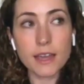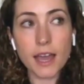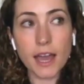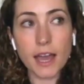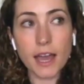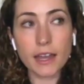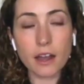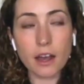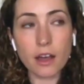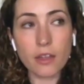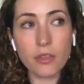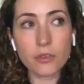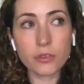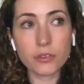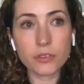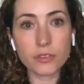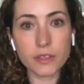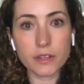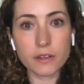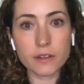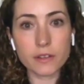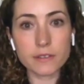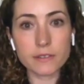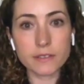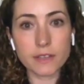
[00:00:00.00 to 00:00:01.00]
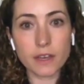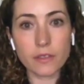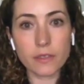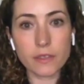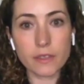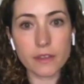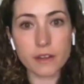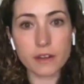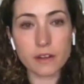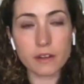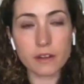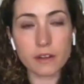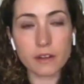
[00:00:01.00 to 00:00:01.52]
And all those theorists out
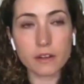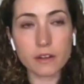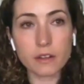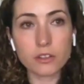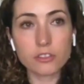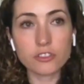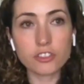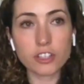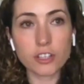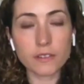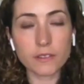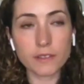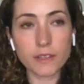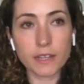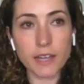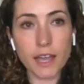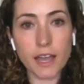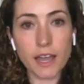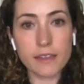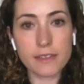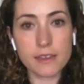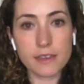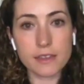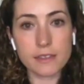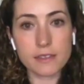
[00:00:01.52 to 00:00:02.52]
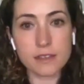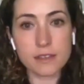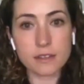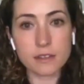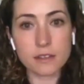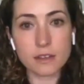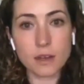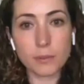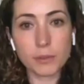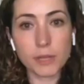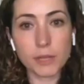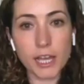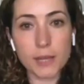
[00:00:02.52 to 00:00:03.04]
there, just like I think that
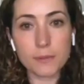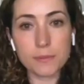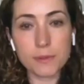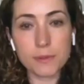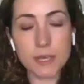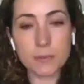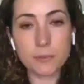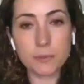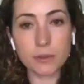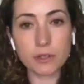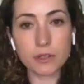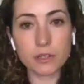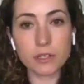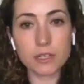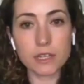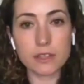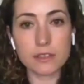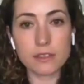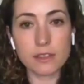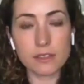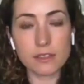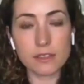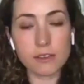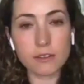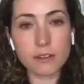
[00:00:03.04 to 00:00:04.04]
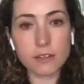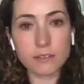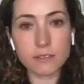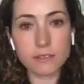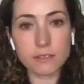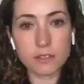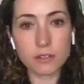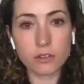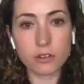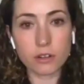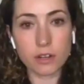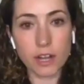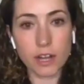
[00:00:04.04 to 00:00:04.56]
applied people need the theorists
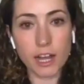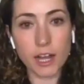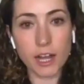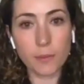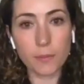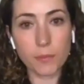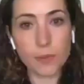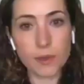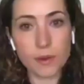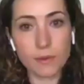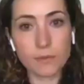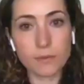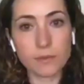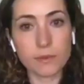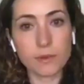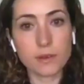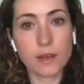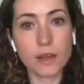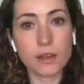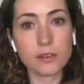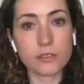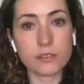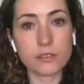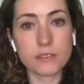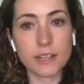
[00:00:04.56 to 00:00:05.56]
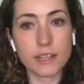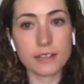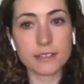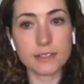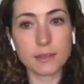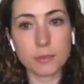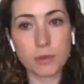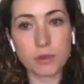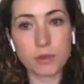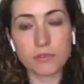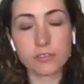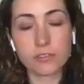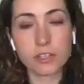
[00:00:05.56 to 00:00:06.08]
in order to help them understand
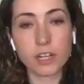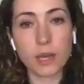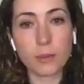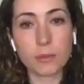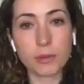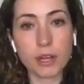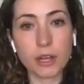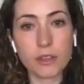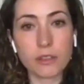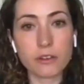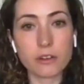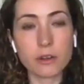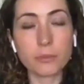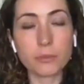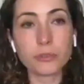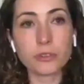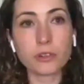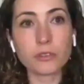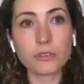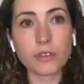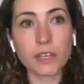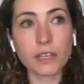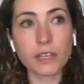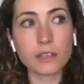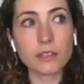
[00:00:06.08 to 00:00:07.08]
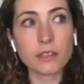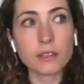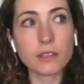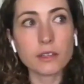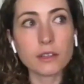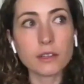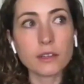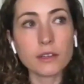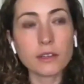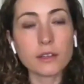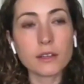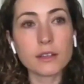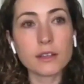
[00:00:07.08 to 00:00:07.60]
some of the phenomena they're observing,
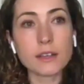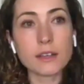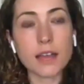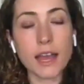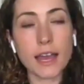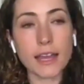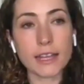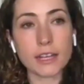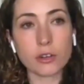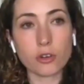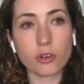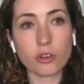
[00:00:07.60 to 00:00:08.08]
and in